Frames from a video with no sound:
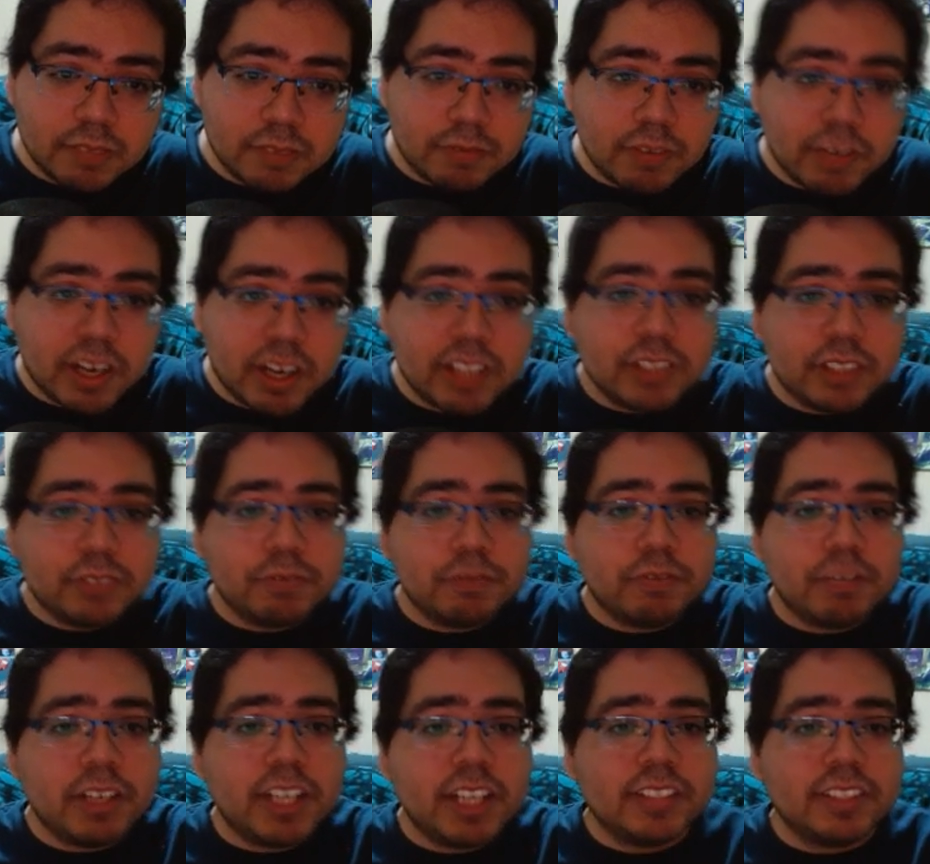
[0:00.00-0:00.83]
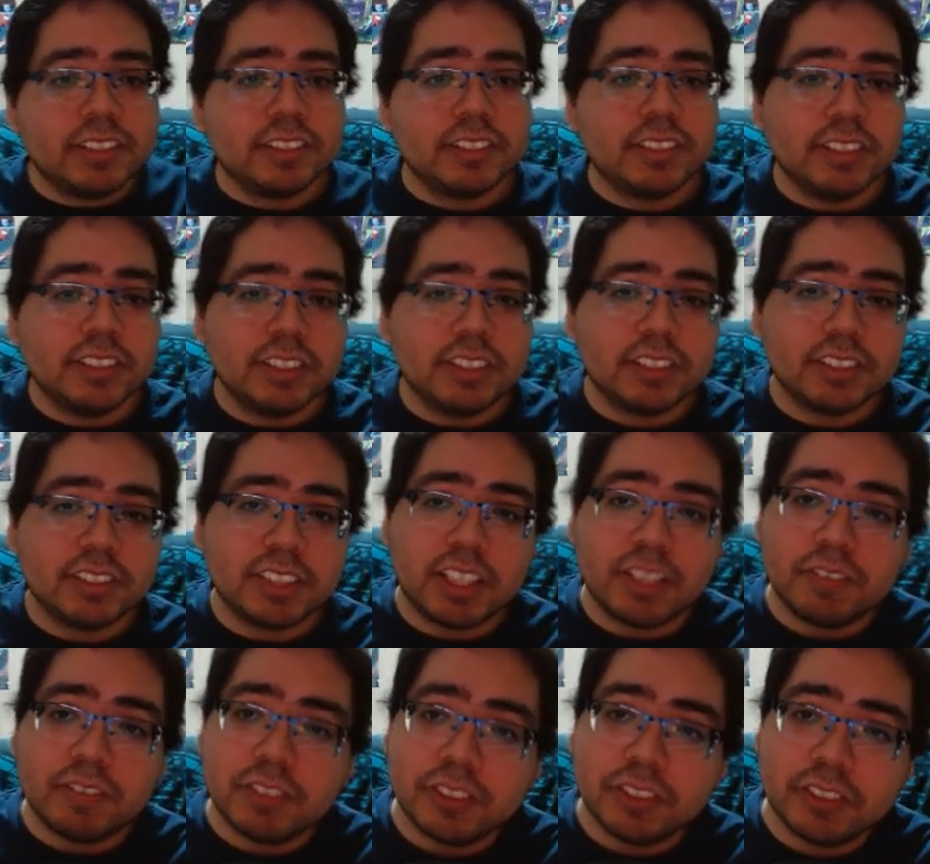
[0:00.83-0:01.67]
Final Fantasy
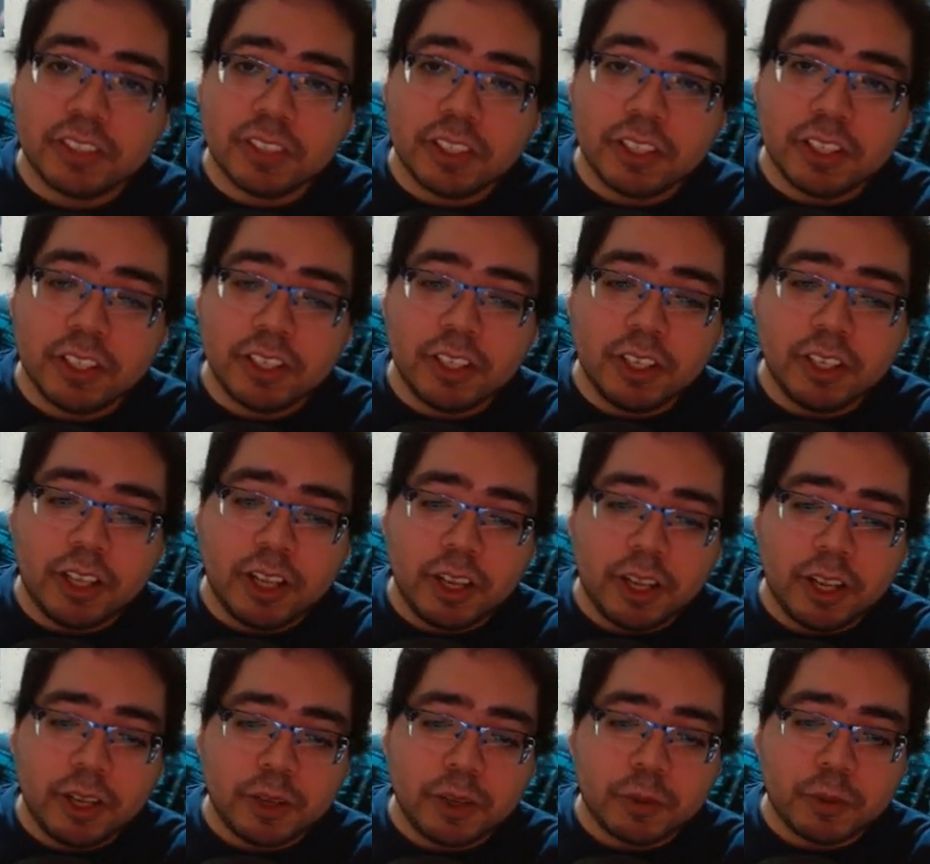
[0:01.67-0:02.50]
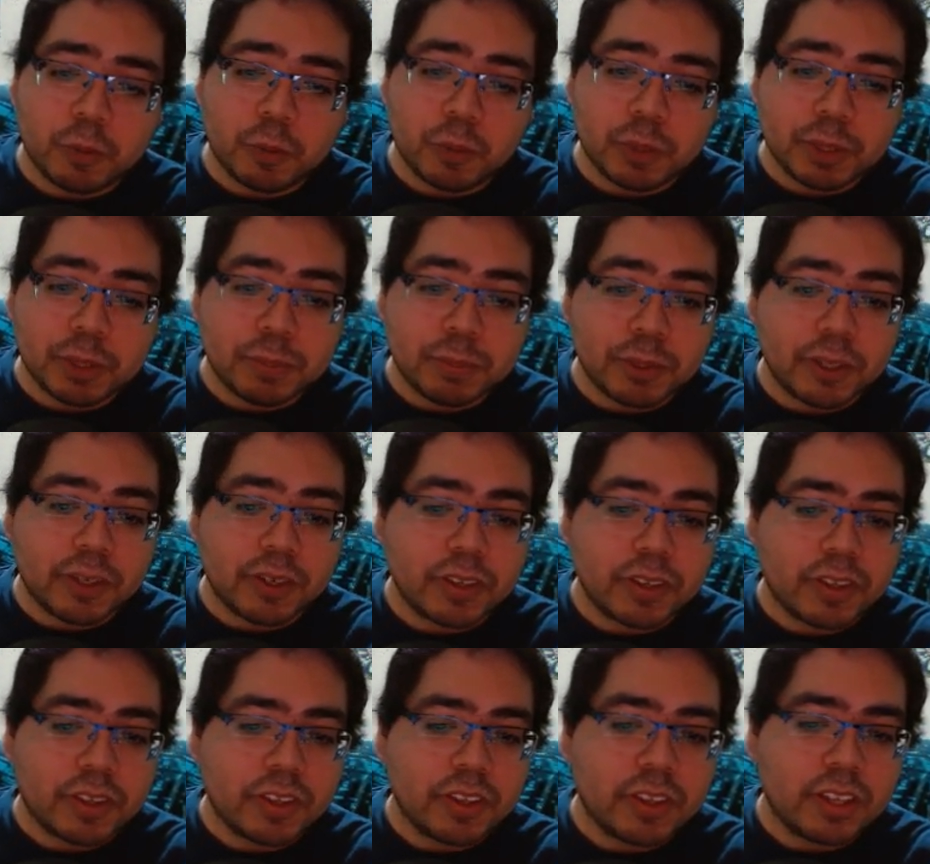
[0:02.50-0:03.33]
VII
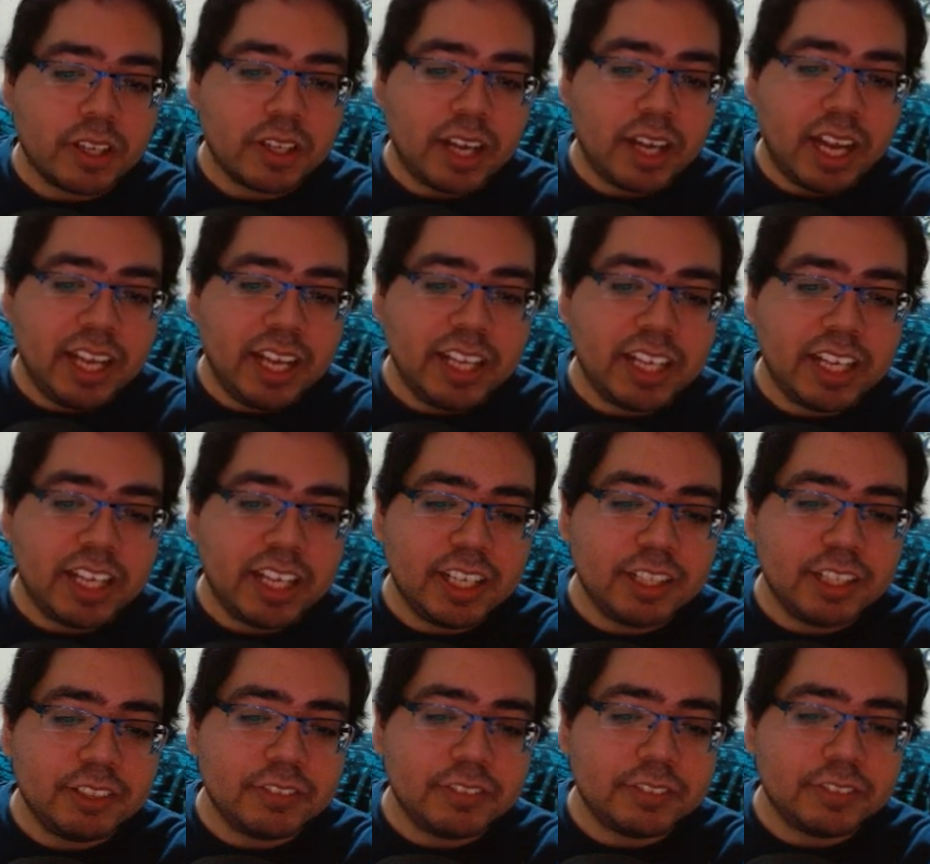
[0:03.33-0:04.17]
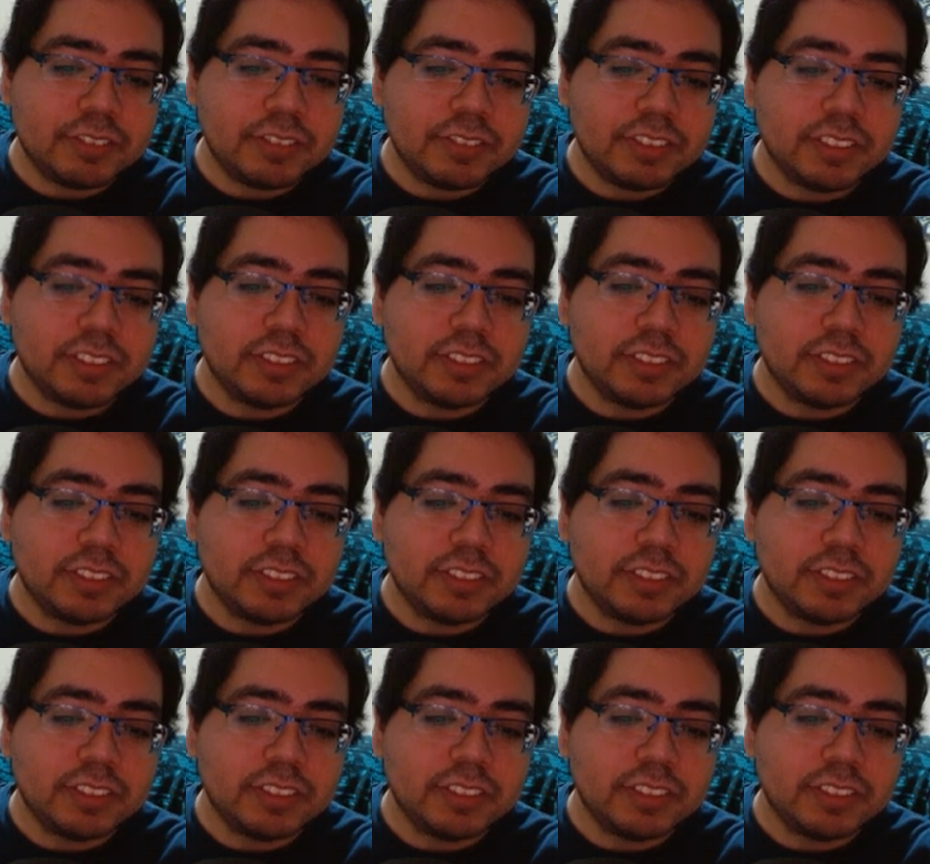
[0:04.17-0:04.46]
Rebirth. I have...